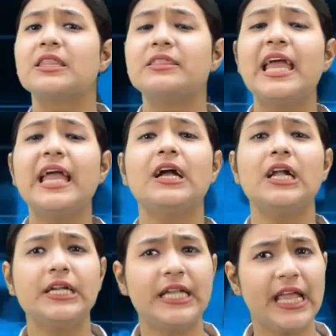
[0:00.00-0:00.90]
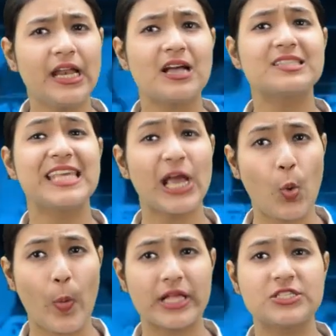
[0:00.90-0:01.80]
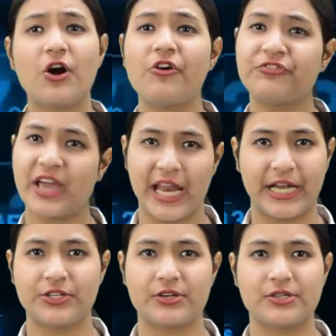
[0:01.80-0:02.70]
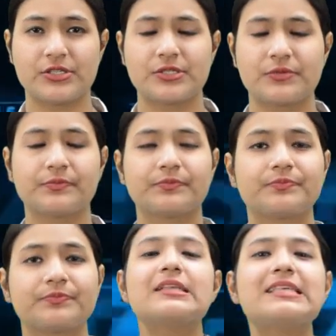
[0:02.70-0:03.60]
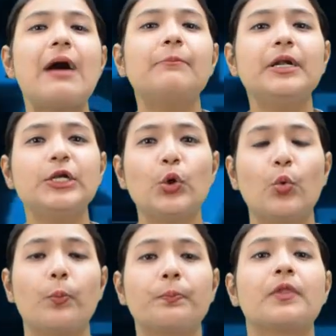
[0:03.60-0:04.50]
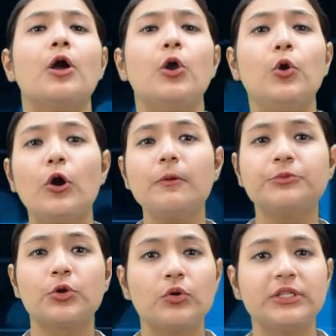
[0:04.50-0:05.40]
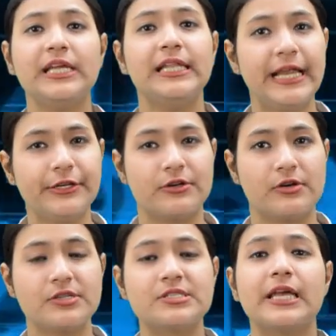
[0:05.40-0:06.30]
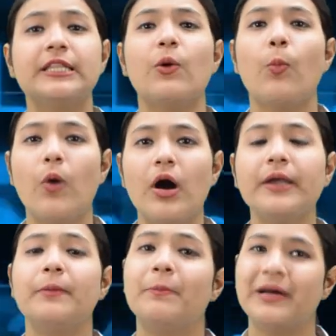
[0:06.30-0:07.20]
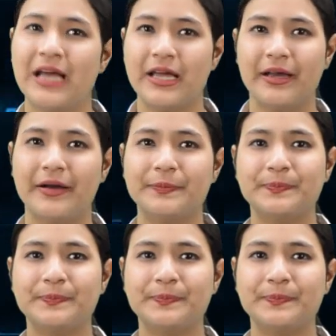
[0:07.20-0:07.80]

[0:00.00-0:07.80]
They contain a sequence of characters. Example 2. Loop through the letters in the word banana.